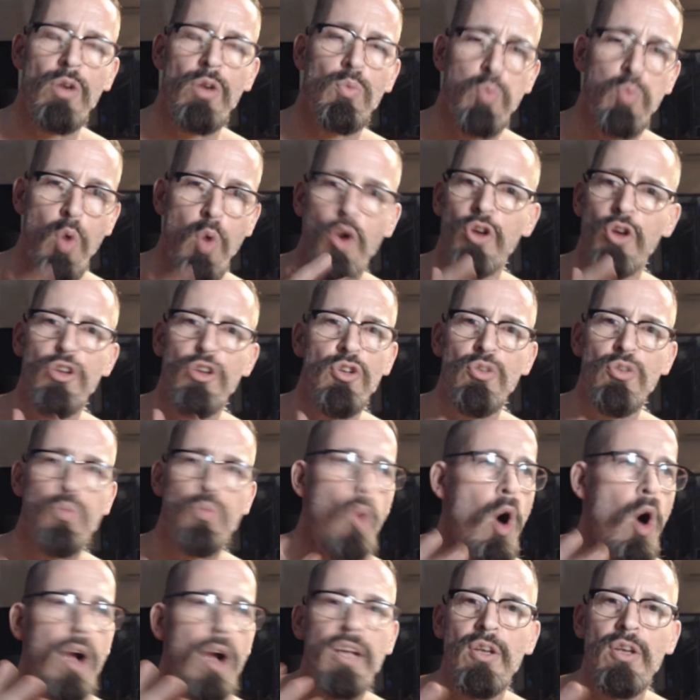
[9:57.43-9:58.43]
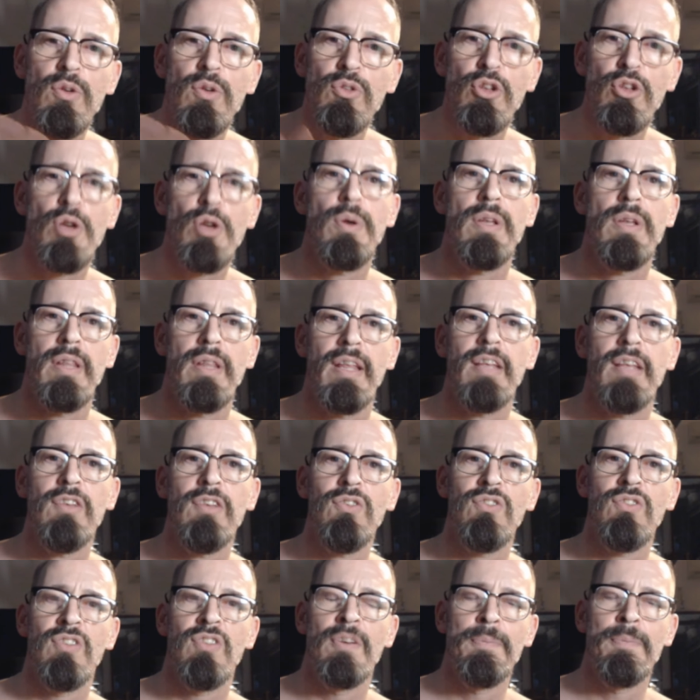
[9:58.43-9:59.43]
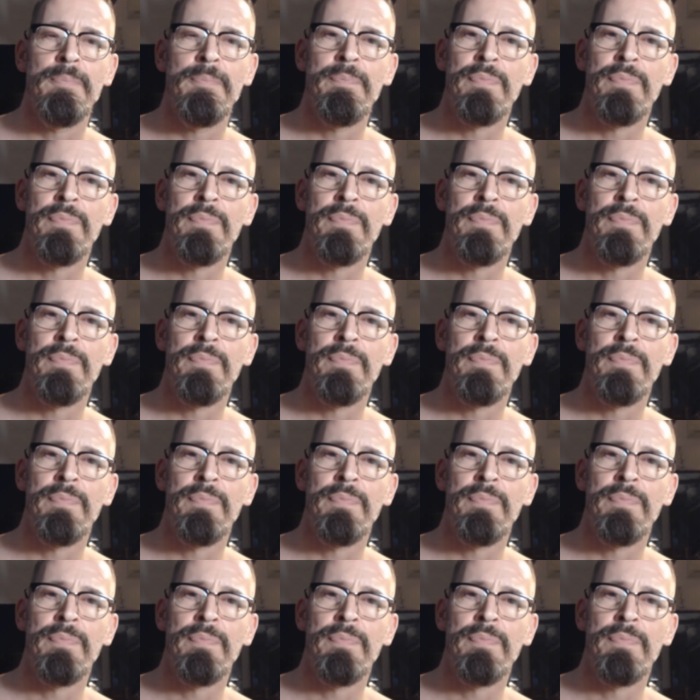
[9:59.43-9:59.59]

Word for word: What are you? Why are you doing this?"